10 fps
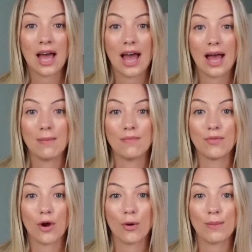
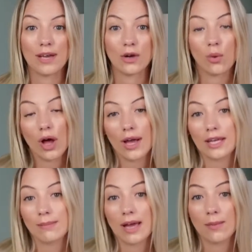that are a bit
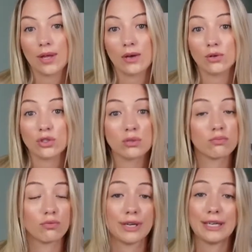quirky maybe, or just
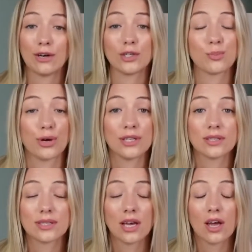really nice
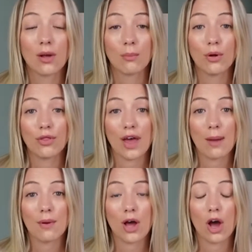prints, put
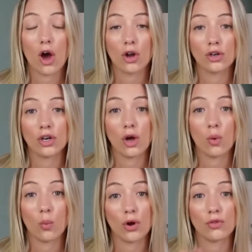them on
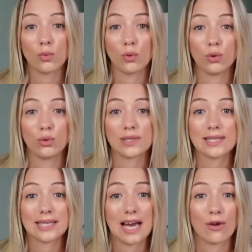one of the walls
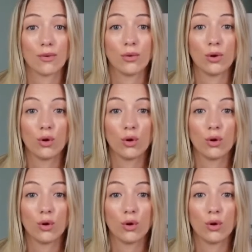as a gallery wall.